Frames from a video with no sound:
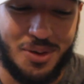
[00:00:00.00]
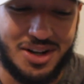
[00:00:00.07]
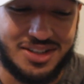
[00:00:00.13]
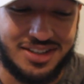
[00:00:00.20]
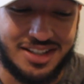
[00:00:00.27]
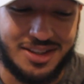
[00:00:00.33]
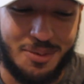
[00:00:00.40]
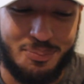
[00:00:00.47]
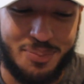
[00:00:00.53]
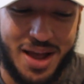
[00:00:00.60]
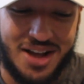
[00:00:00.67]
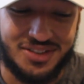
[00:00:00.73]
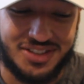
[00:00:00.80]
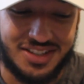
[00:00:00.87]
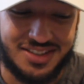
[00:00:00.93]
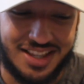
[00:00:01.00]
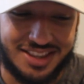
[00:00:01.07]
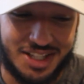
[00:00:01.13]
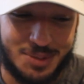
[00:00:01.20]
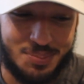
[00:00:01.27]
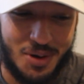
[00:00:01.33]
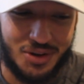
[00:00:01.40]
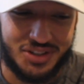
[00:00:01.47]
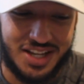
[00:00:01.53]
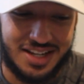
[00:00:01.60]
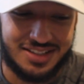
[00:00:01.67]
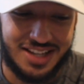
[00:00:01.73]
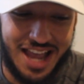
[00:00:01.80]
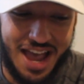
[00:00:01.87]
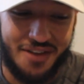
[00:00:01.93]
watch like the bounces that this ball
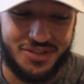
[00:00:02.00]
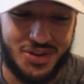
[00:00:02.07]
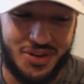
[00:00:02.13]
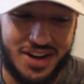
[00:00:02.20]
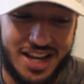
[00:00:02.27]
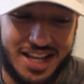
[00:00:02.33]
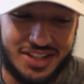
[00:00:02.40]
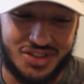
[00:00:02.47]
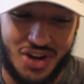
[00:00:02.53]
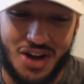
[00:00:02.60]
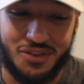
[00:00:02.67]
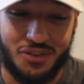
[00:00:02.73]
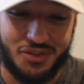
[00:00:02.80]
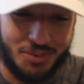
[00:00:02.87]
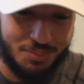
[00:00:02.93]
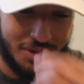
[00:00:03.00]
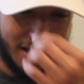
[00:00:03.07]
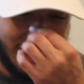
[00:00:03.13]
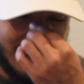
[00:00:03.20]
takes after it hits off of him.